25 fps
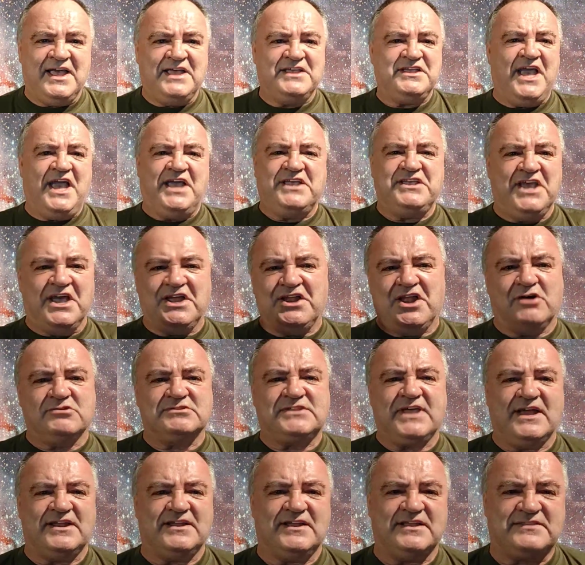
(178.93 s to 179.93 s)
you know
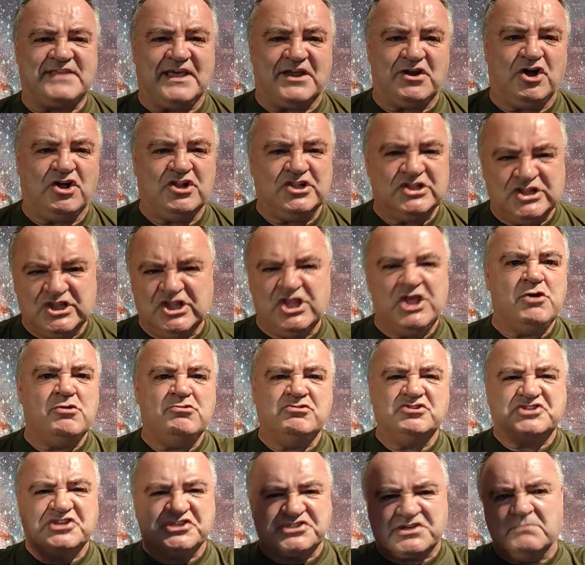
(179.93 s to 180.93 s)
they're all
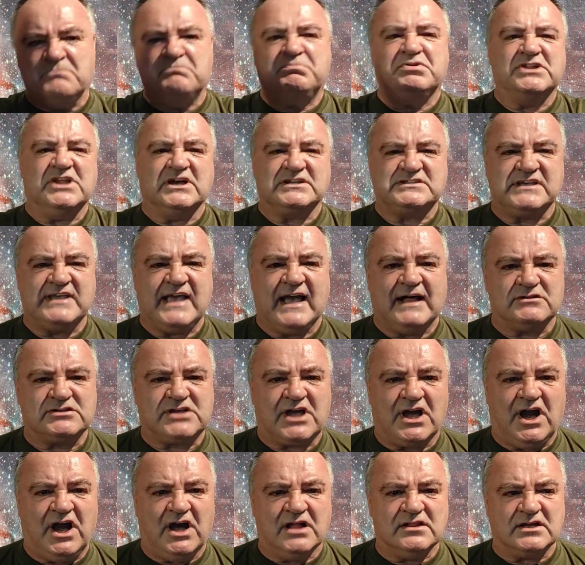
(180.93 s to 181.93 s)
losers and bloody
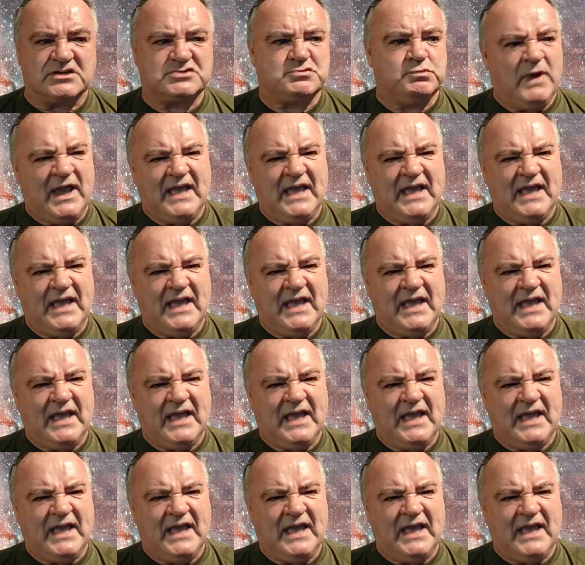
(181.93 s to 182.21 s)
alcoholics.